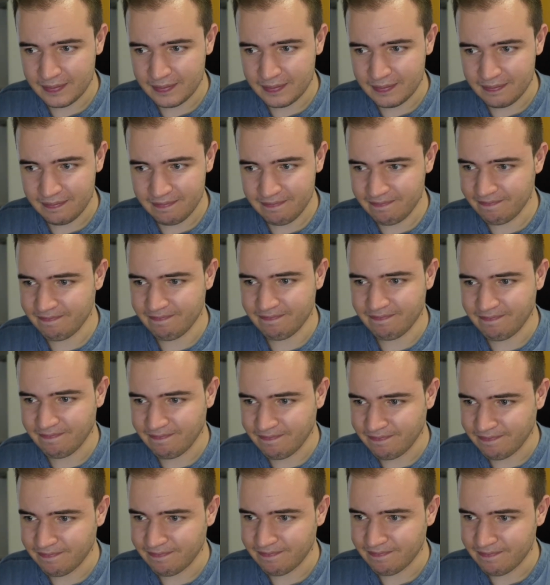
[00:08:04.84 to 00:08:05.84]
Hmm.
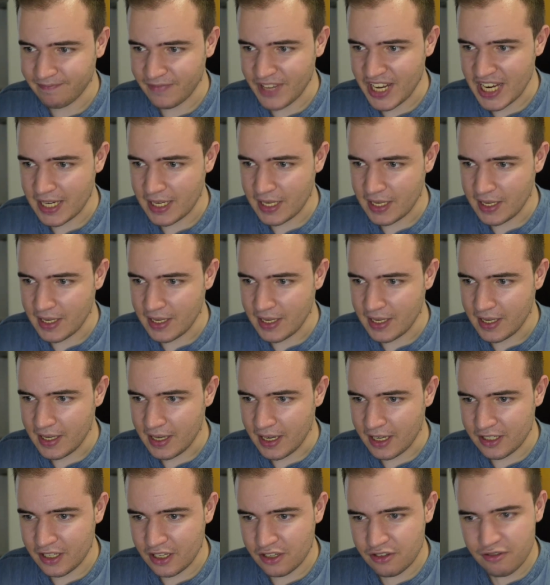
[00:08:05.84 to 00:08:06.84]

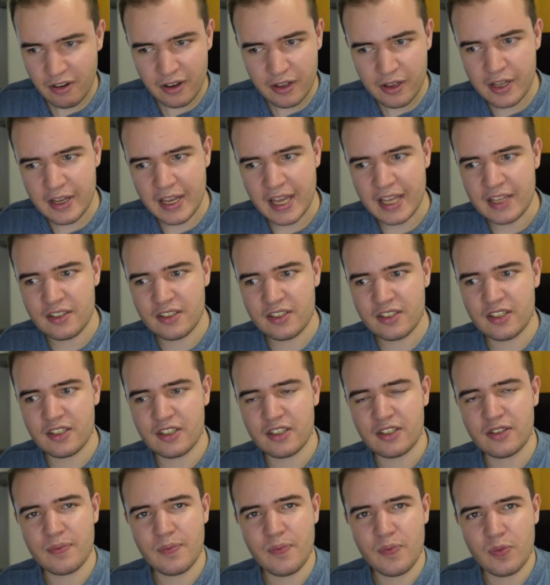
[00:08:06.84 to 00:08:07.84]
As the struggle against